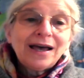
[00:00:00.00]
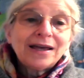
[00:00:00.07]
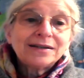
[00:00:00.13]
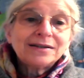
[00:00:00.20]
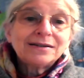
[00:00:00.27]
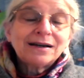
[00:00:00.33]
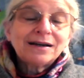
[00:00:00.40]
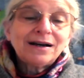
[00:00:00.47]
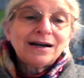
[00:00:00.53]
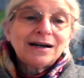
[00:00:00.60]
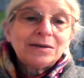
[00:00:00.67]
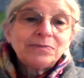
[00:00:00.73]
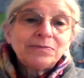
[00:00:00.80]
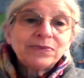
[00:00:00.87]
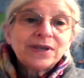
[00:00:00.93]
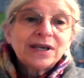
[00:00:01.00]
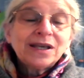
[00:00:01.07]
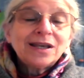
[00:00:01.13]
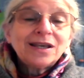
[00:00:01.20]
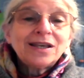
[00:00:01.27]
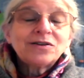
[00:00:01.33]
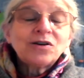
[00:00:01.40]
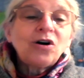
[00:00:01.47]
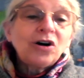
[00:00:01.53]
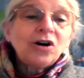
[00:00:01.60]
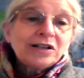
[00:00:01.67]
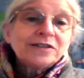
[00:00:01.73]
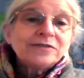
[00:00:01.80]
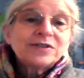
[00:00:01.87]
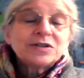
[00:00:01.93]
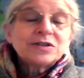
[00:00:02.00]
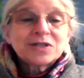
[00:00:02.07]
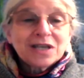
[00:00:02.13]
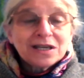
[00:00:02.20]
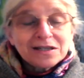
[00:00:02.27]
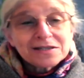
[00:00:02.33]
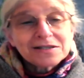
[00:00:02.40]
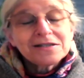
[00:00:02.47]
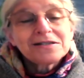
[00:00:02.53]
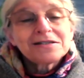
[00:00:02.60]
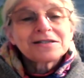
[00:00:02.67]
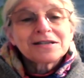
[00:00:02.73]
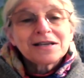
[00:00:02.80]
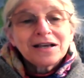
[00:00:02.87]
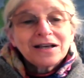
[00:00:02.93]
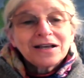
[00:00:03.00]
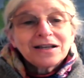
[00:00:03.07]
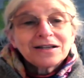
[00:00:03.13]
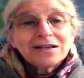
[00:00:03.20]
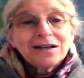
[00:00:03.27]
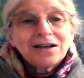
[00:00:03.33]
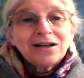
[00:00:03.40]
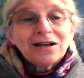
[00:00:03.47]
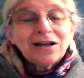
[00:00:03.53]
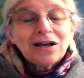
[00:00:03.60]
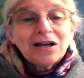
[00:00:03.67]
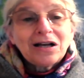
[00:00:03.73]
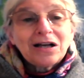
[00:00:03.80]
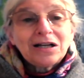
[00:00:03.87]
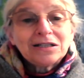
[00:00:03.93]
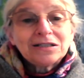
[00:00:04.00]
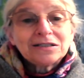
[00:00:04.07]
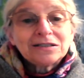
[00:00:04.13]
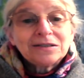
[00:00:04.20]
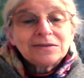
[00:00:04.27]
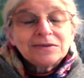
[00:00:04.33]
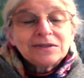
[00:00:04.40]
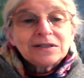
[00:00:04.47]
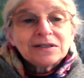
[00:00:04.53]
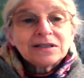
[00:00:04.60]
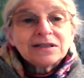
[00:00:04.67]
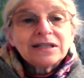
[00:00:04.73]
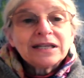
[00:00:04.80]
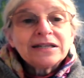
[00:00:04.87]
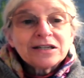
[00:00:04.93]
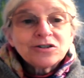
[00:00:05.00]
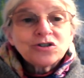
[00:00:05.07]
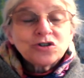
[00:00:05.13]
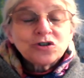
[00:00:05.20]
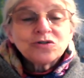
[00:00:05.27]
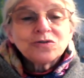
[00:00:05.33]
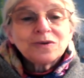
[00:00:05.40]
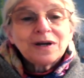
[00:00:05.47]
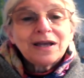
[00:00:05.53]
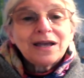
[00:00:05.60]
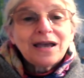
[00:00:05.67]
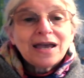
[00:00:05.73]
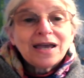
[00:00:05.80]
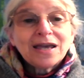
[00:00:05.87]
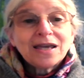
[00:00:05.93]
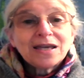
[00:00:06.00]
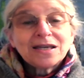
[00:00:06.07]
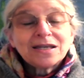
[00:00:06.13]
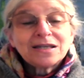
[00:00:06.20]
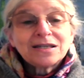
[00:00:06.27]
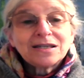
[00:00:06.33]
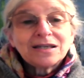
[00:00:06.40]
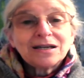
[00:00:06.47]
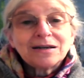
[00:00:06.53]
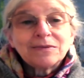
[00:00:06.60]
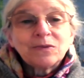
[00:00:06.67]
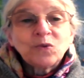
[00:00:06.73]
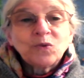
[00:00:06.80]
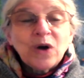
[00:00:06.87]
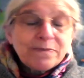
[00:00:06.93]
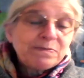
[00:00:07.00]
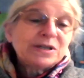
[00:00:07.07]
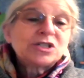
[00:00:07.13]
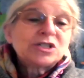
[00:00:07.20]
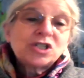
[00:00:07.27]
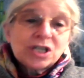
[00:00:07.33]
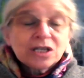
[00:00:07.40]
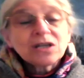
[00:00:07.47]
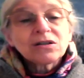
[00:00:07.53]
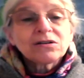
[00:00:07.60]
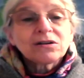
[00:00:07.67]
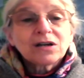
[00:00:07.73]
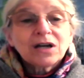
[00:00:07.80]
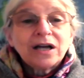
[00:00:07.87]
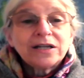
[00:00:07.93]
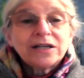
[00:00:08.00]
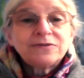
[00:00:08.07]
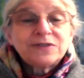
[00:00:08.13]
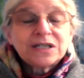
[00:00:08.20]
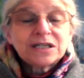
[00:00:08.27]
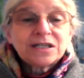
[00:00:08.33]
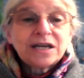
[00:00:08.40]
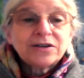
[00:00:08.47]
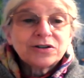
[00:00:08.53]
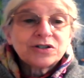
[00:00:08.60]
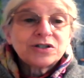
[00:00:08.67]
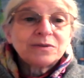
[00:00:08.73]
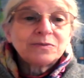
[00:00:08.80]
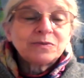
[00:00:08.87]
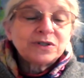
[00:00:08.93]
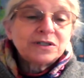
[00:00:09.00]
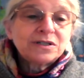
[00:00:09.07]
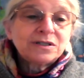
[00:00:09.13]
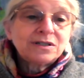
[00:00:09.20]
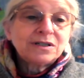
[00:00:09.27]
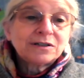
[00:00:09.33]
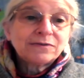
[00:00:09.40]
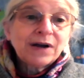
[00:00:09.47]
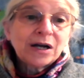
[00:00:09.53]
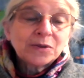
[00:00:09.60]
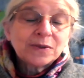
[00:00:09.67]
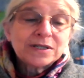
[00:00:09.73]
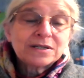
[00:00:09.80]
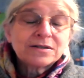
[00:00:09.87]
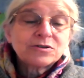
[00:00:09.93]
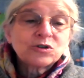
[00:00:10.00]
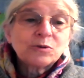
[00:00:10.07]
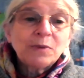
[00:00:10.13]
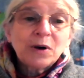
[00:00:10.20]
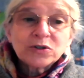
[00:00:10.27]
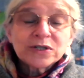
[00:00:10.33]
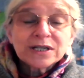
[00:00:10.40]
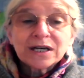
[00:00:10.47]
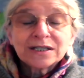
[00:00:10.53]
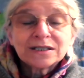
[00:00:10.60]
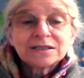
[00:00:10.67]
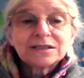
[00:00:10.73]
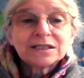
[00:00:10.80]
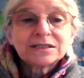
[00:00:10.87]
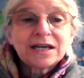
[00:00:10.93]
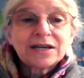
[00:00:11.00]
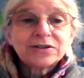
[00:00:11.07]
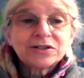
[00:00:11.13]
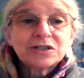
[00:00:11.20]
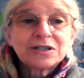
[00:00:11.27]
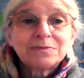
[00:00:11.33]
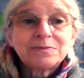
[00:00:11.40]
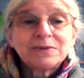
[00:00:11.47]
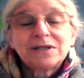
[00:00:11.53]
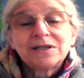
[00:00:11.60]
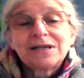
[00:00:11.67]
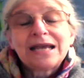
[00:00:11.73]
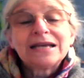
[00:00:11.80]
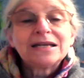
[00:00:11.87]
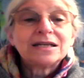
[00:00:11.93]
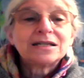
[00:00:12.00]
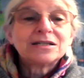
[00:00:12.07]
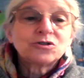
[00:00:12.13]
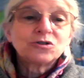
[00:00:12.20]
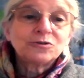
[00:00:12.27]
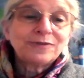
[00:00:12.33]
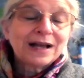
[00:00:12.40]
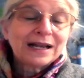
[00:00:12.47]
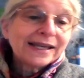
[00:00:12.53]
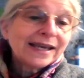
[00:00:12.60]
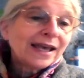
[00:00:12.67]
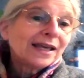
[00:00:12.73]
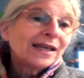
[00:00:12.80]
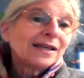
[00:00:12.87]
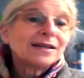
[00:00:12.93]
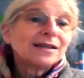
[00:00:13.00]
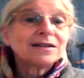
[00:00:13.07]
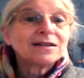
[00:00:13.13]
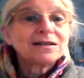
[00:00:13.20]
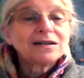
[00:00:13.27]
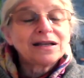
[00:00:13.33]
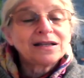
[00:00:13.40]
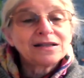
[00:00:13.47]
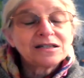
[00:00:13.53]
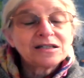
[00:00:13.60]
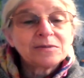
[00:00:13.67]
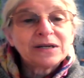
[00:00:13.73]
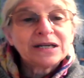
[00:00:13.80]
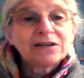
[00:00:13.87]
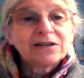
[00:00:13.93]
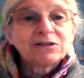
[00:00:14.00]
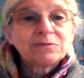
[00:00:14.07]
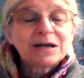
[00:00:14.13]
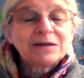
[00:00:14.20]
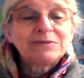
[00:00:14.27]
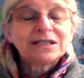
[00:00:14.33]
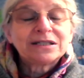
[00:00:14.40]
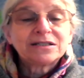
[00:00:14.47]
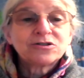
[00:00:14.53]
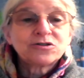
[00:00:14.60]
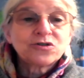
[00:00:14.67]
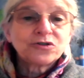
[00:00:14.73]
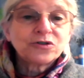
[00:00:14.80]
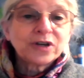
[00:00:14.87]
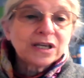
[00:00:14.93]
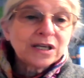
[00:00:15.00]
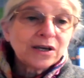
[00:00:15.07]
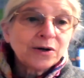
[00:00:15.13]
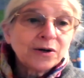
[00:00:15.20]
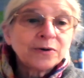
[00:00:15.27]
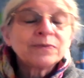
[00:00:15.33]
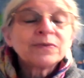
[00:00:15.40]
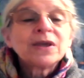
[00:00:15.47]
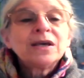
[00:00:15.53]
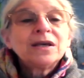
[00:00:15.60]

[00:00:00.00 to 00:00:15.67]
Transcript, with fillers: And um, in all of those cases, uh, leading to a, a particular kind of dictatorship, which in Nicaragua is the Somoza dictatorship, in Haiti it's Duvalier, in, in the Dominican Republic it's Trujillo,